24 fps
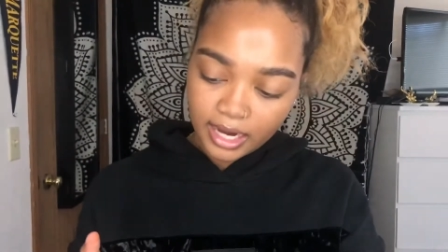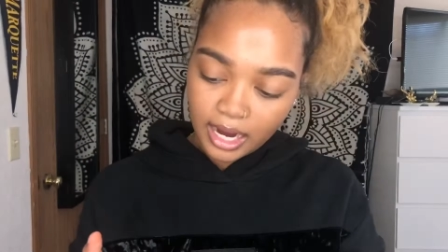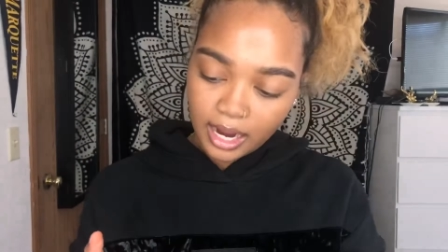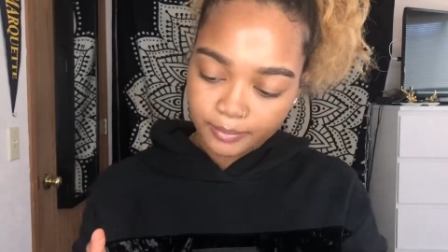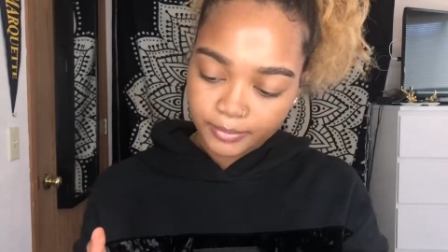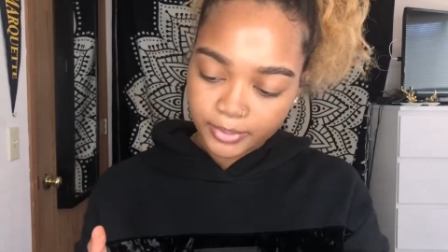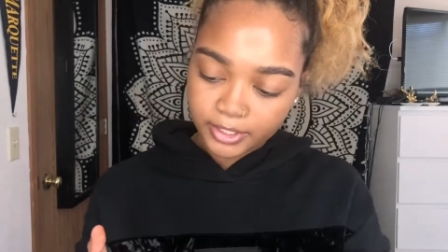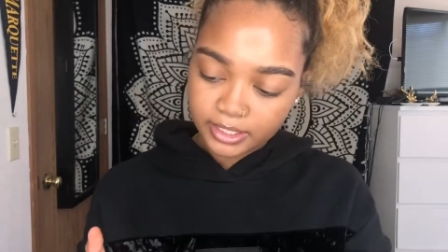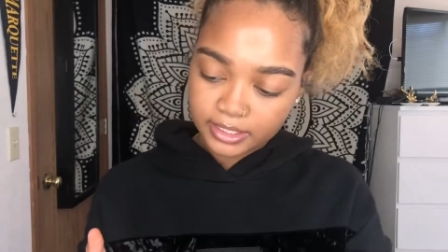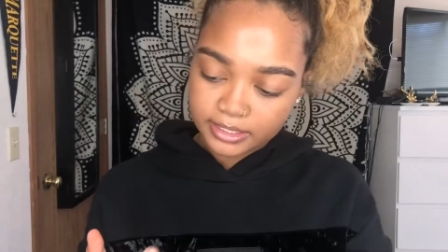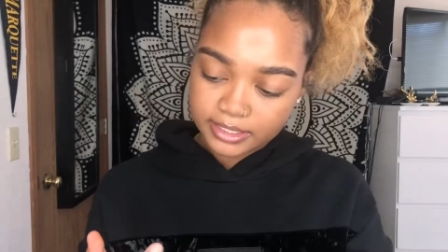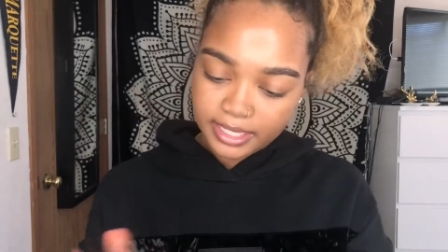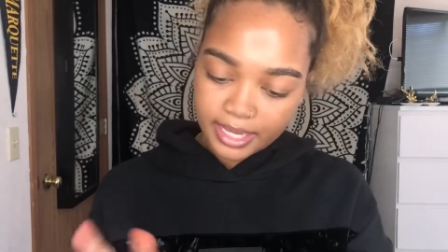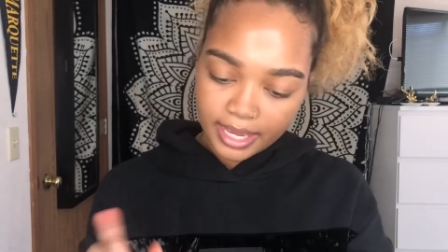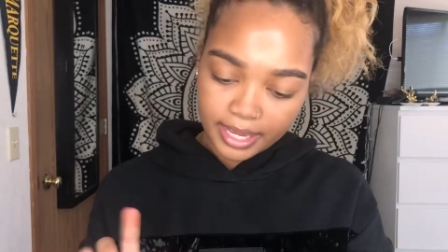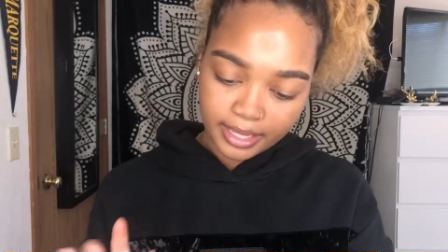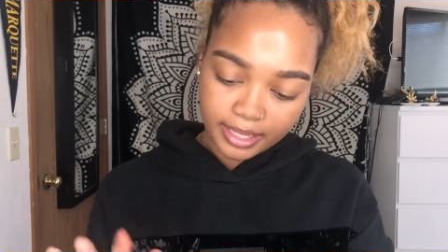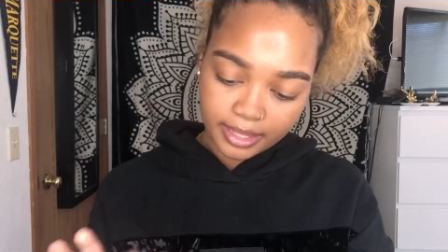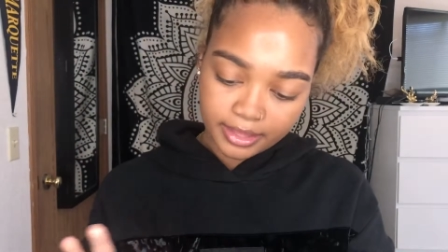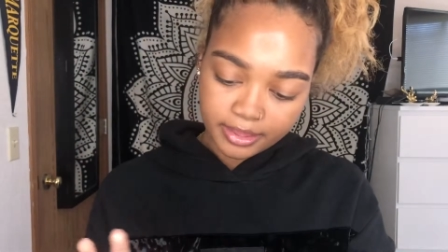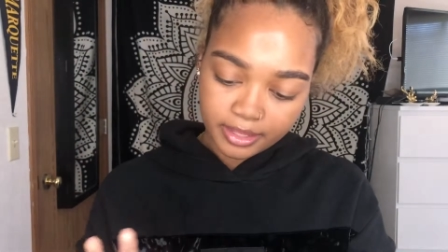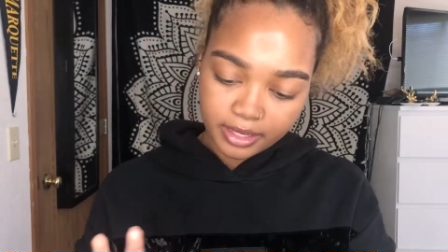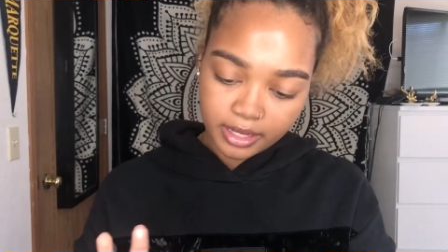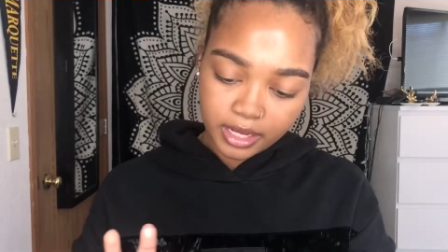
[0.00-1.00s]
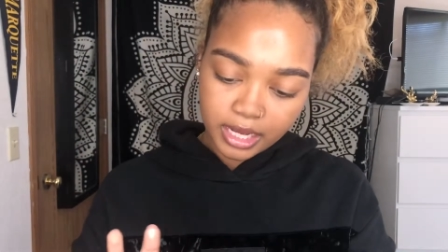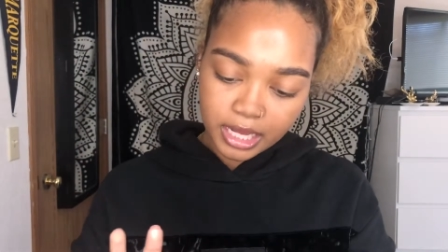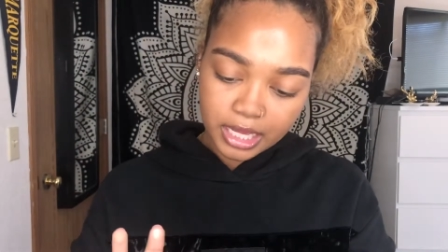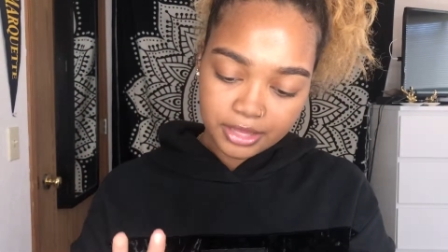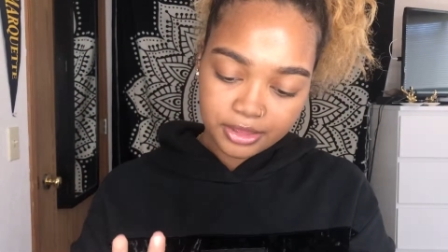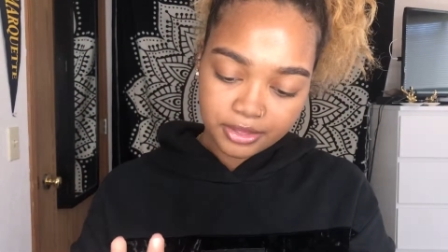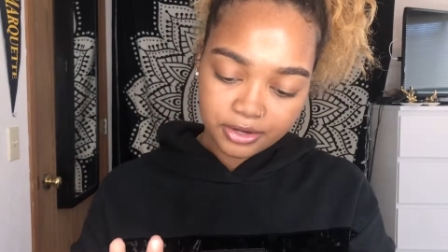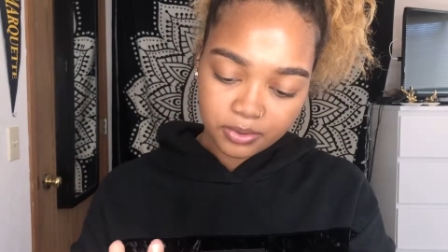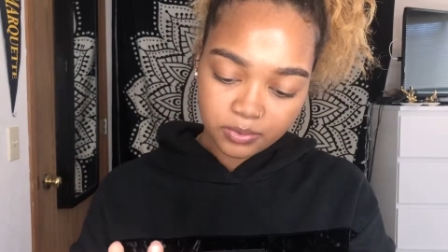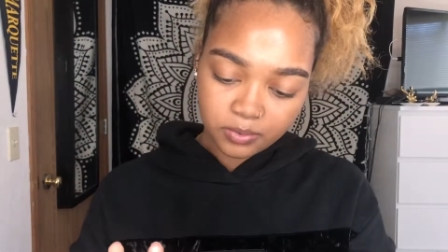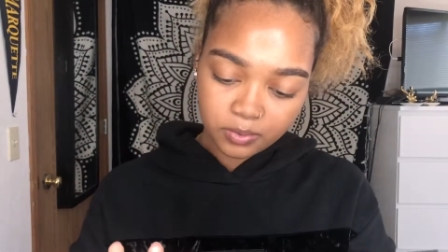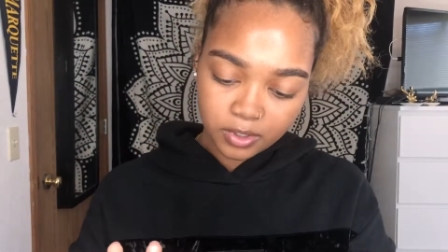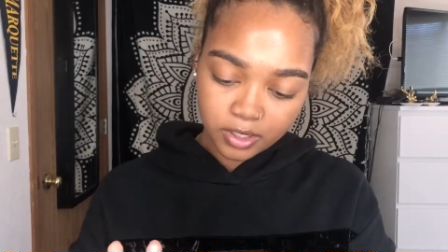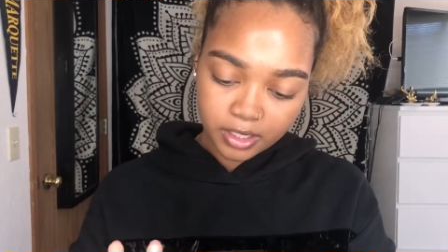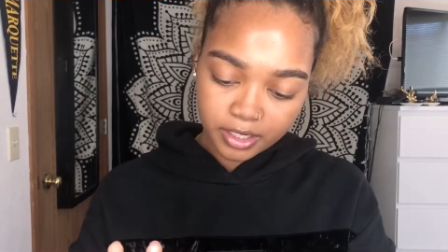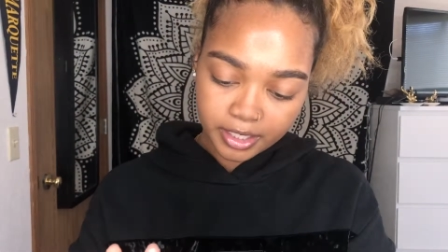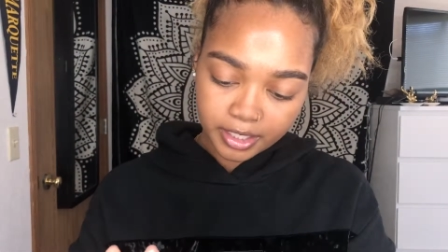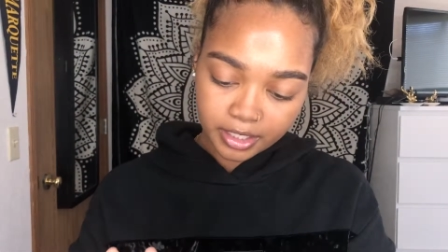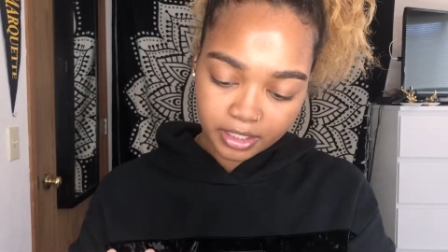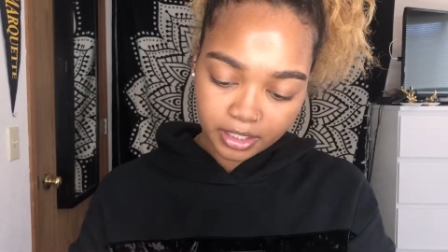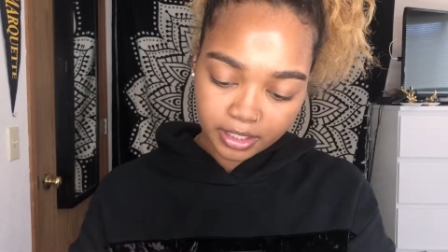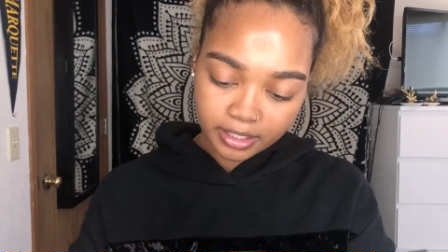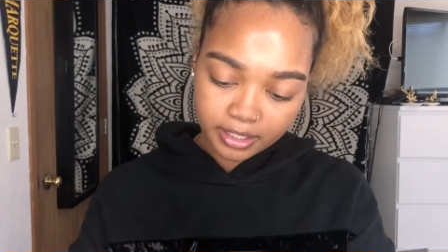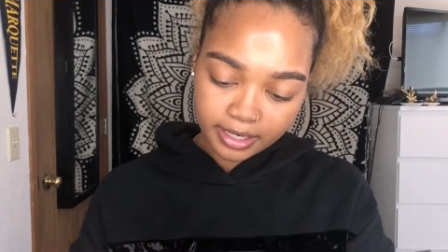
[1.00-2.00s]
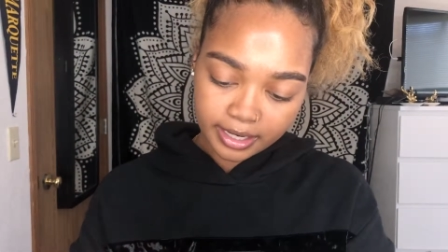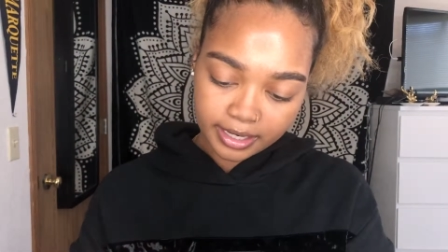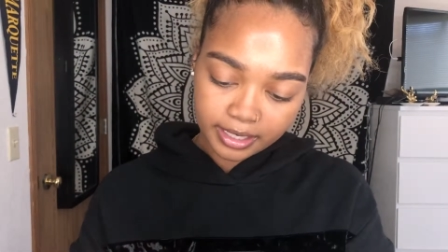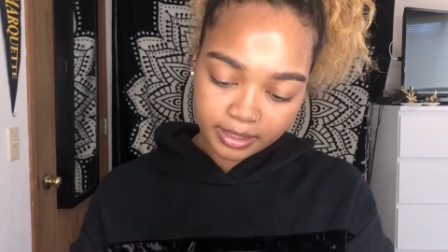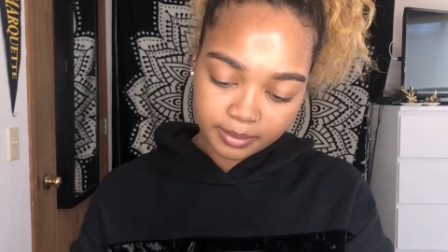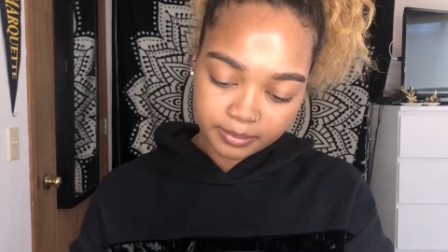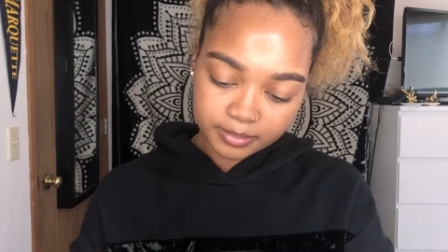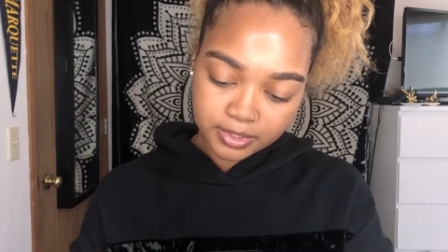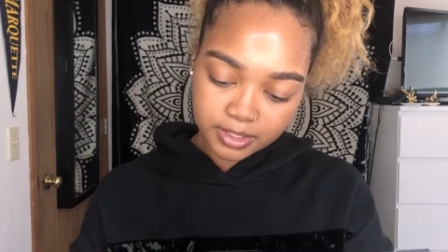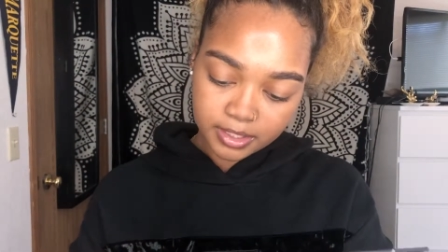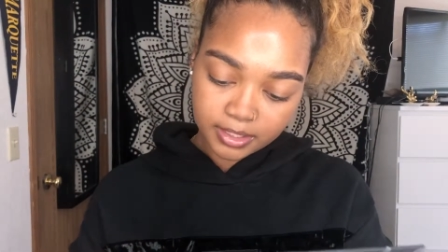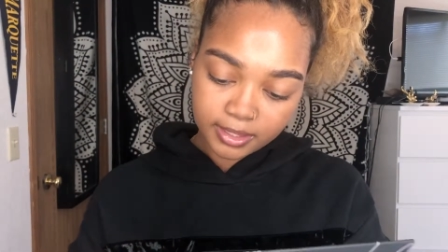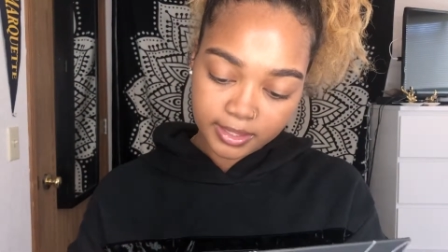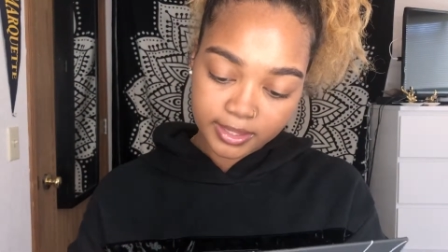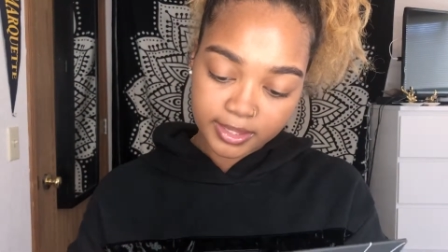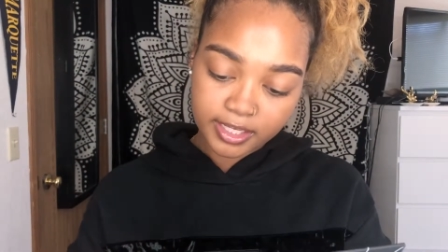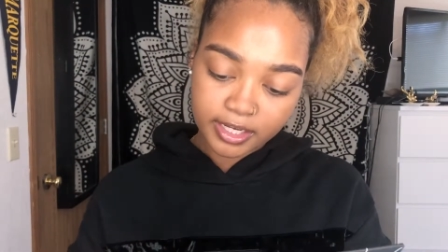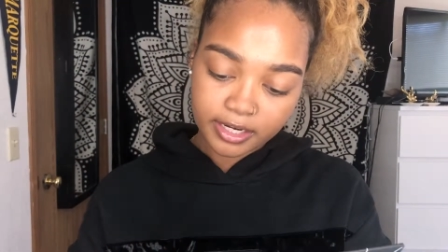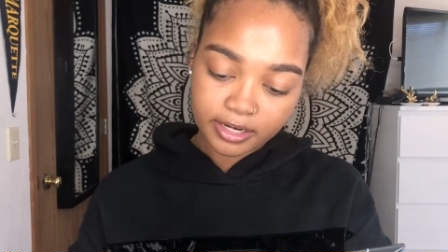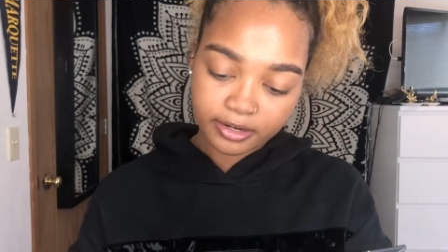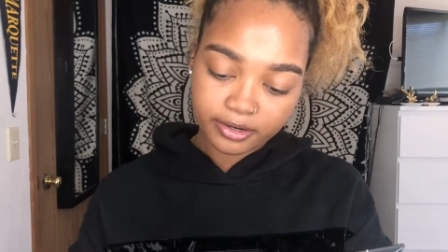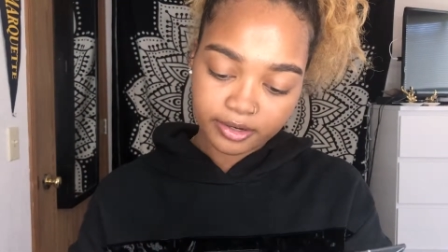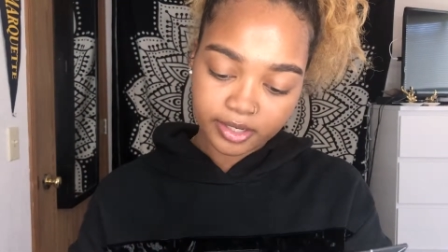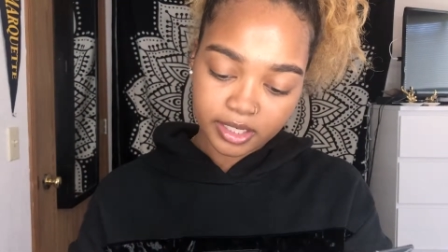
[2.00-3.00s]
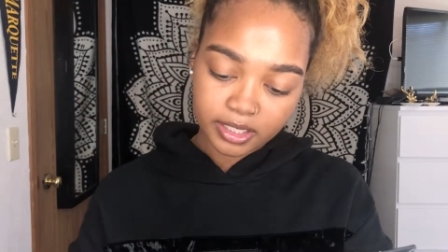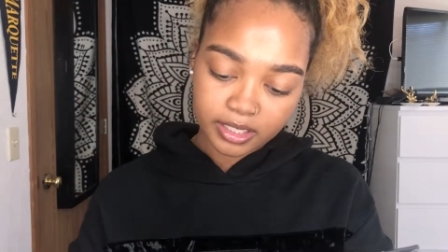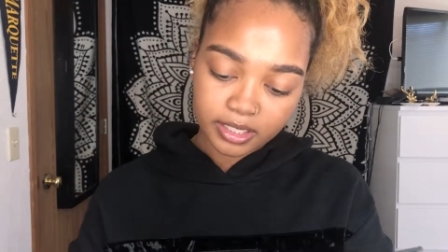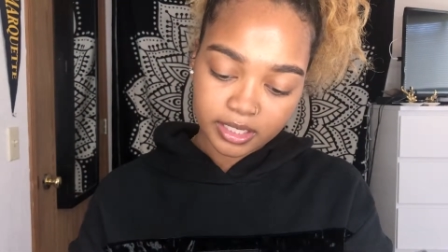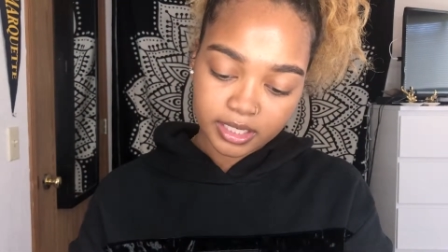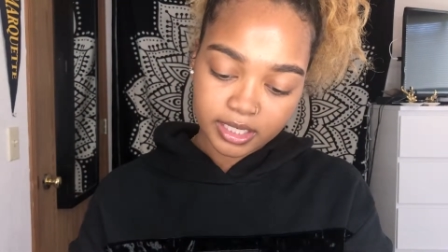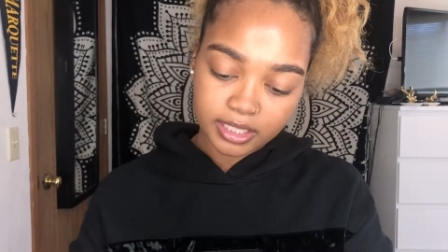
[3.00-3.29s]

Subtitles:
I'm gonna take the other one named Theory,